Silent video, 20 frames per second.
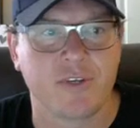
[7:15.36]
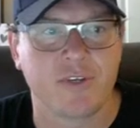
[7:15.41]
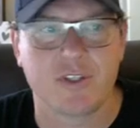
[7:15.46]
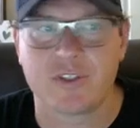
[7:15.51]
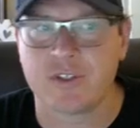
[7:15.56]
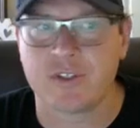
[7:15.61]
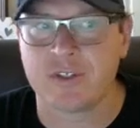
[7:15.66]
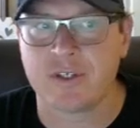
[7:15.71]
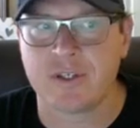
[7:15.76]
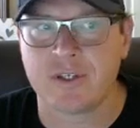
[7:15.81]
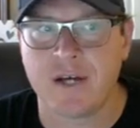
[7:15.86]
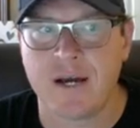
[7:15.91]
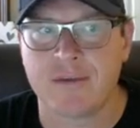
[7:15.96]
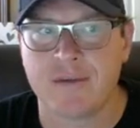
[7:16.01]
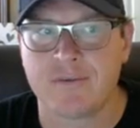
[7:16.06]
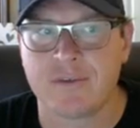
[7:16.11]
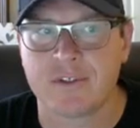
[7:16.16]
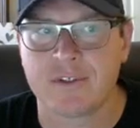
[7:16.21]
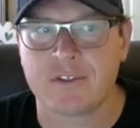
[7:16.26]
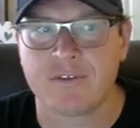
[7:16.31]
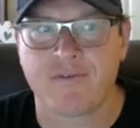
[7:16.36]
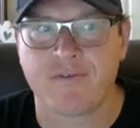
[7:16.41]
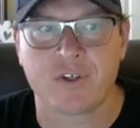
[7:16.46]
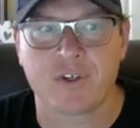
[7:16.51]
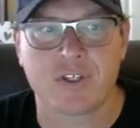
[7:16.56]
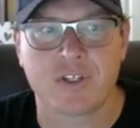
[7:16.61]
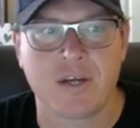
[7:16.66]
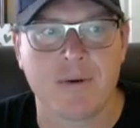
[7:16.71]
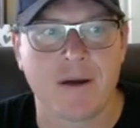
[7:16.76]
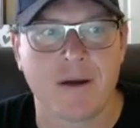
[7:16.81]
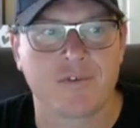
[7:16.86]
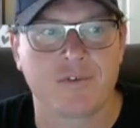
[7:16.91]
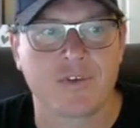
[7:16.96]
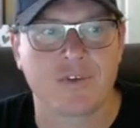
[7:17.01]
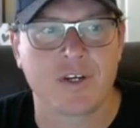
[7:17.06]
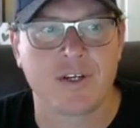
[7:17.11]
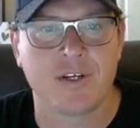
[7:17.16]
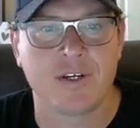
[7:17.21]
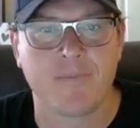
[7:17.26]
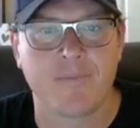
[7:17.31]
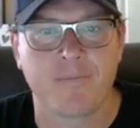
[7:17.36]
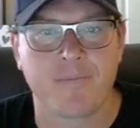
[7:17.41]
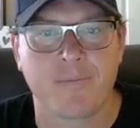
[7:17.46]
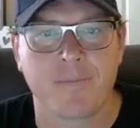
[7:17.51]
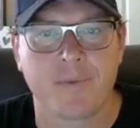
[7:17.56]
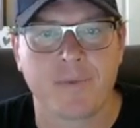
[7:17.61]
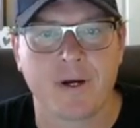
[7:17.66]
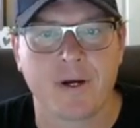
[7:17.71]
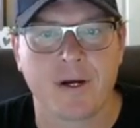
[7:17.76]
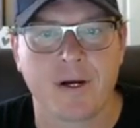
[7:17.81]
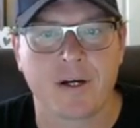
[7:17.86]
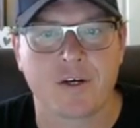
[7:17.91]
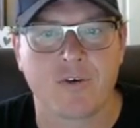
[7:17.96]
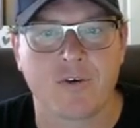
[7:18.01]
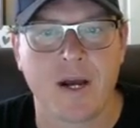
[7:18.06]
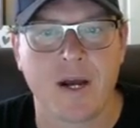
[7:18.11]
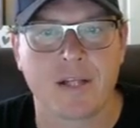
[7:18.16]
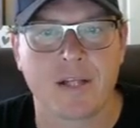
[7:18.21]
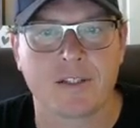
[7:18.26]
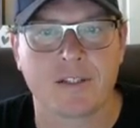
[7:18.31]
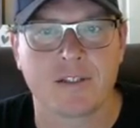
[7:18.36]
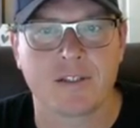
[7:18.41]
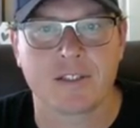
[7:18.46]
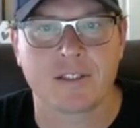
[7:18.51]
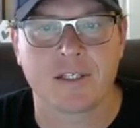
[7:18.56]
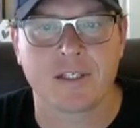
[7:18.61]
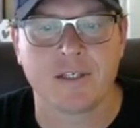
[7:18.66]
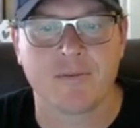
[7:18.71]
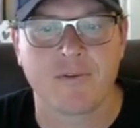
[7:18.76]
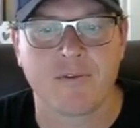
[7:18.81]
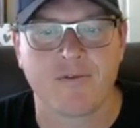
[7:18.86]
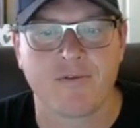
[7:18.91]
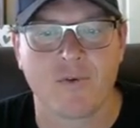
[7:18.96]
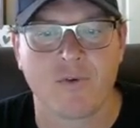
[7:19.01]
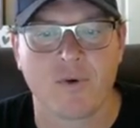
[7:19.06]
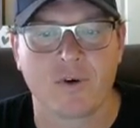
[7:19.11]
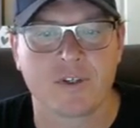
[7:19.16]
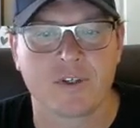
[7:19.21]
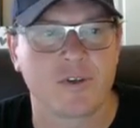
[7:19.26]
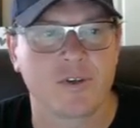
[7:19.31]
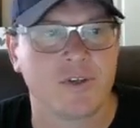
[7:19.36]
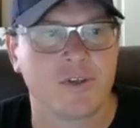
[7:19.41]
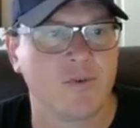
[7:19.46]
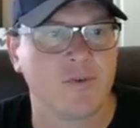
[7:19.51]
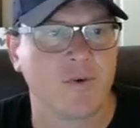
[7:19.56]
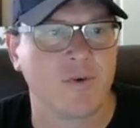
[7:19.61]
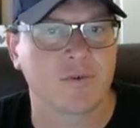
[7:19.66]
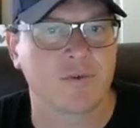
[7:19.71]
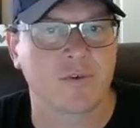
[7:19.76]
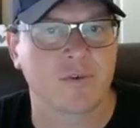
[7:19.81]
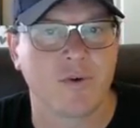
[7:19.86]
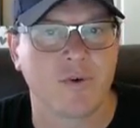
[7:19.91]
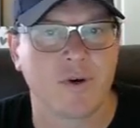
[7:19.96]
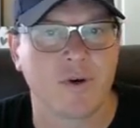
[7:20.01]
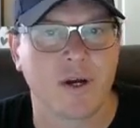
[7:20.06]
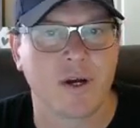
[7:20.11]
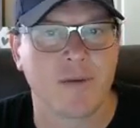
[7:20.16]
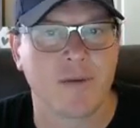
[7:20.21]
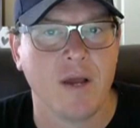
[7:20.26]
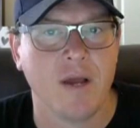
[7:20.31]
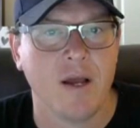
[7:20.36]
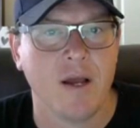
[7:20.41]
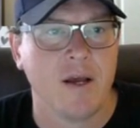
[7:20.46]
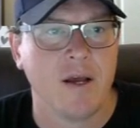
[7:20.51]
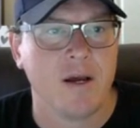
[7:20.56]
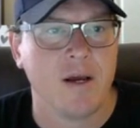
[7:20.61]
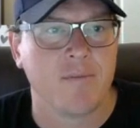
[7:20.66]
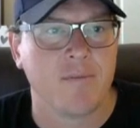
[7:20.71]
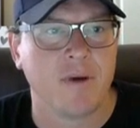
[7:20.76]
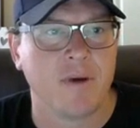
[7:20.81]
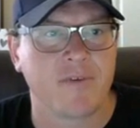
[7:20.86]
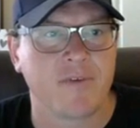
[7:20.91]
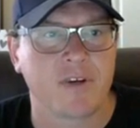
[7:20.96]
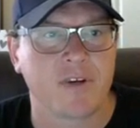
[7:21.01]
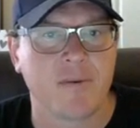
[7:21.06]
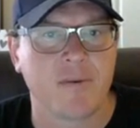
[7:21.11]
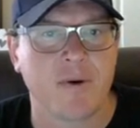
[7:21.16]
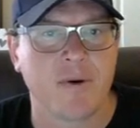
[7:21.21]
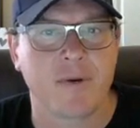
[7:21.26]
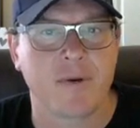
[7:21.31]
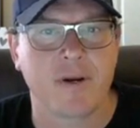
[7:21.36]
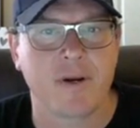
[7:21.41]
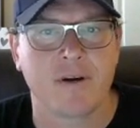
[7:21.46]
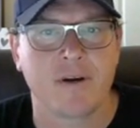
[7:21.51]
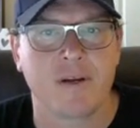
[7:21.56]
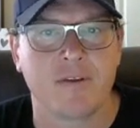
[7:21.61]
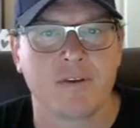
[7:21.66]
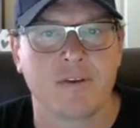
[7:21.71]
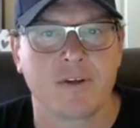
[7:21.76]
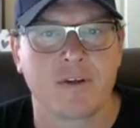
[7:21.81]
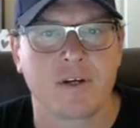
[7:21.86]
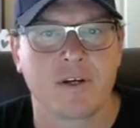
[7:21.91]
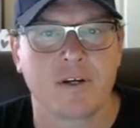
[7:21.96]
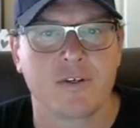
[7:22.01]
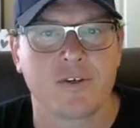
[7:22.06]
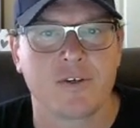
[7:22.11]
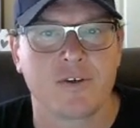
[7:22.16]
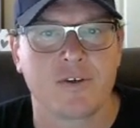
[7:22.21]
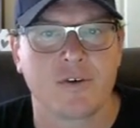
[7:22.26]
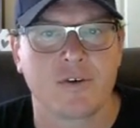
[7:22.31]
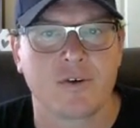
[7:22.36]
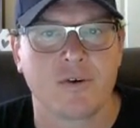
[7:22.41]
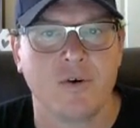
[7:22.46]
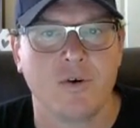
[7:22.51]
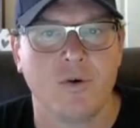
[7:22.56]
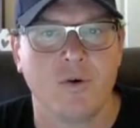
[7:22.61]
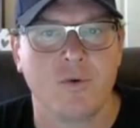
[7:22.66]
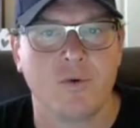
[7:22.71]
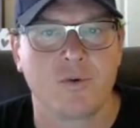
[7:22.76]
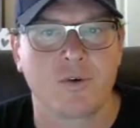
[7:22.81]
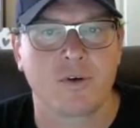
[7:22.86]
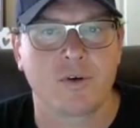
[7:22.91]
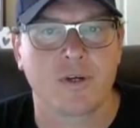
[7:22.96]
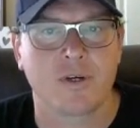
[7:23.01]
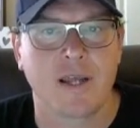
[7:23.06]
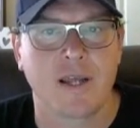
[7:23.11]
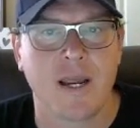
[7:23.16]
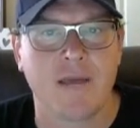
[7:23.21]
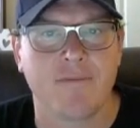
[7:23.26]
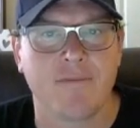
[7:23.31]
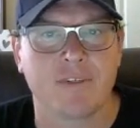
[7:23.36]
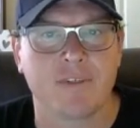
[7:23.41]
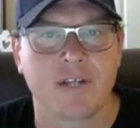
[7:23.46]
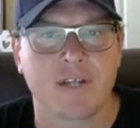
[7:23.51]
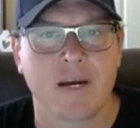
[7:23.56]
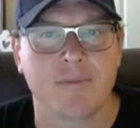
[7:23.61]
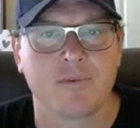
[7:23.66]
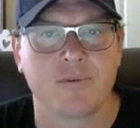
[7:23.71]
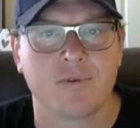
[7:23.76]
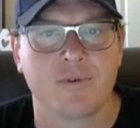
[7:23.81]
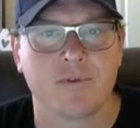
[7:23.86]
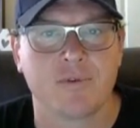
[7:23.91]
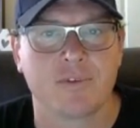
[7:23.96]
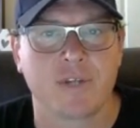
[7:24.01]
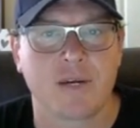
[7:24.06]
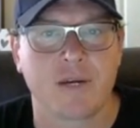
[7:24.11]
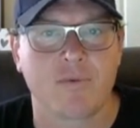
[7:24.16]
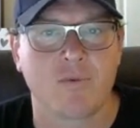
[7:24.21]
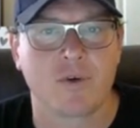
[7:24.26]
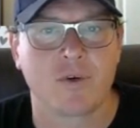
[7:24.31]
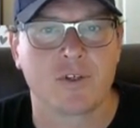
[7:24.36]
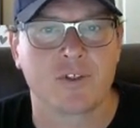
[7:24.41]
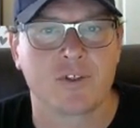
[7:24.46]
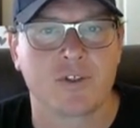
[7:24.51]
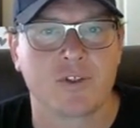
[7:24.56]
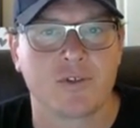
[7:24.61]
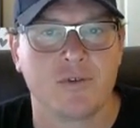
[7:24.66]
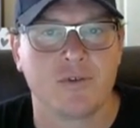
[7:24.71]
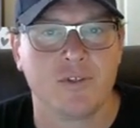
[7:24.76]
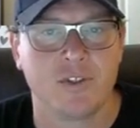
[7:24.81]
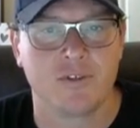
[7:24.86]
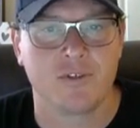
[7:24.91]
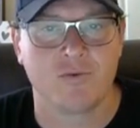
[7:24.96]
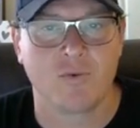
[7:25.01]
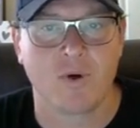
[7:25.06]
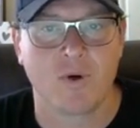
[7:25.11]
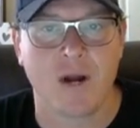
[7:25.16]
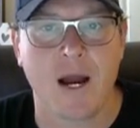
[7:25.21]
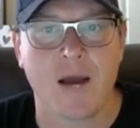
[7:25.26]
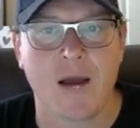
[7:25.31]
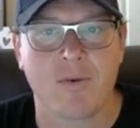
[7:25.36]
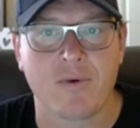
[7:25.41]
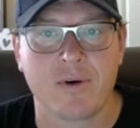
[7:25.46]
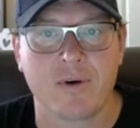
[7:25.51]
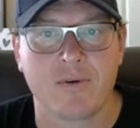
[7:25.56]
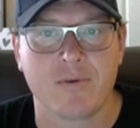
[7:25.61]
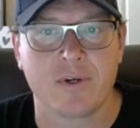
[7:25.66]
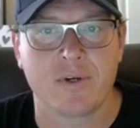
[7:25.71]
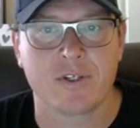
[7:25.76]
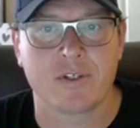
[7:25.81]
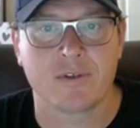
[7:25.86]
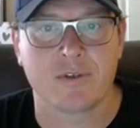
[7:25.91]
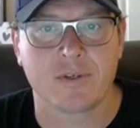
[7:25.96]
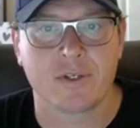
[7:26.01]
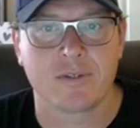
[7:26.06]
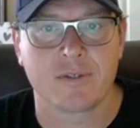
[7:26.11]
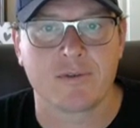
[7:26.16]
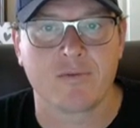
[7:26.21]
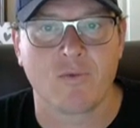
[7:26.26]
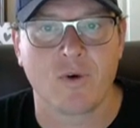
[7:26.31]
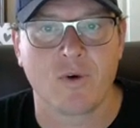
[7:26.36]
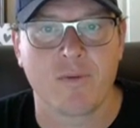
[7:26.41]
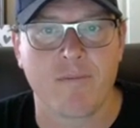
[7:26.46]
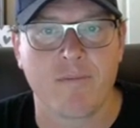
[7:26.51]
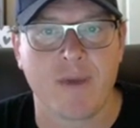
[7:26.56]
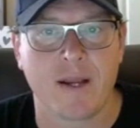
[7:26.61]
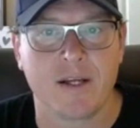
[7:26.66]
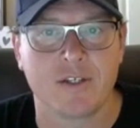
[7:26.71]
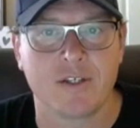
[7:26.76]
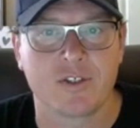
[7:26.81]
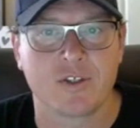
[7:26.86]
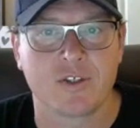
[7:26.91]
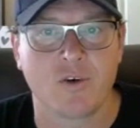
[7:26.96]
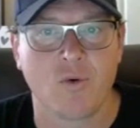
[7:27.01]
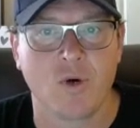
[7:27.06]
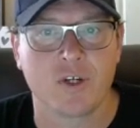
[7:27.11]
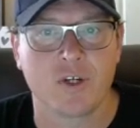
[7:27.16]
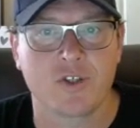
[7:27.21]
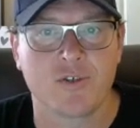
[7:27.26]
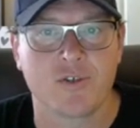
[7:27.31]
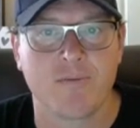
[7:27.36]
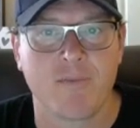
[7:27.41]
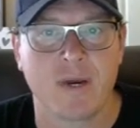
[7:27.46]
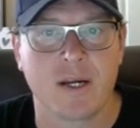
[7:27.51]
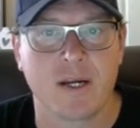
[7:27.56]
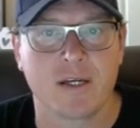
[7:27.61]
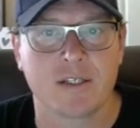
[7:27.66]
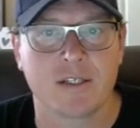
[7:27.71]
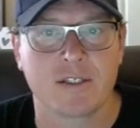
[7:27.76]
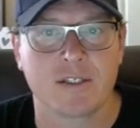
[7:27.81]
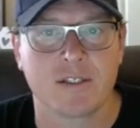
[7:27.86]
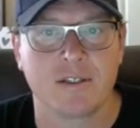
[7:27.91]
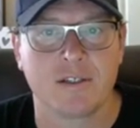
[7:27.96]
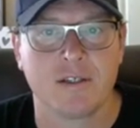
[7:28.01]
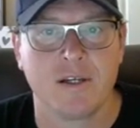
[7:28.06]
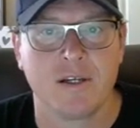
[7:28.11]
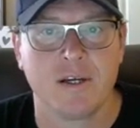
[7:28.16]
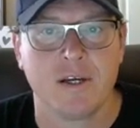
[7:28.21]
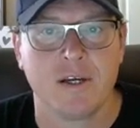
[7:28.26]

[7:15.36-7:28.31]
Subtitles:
feature. This is the first time I've seen it. Kreitz has seen it before, so he knew what was going on. But if you come up here and look on your older Canvas type tools, like this is where I went originally, where managed question banks,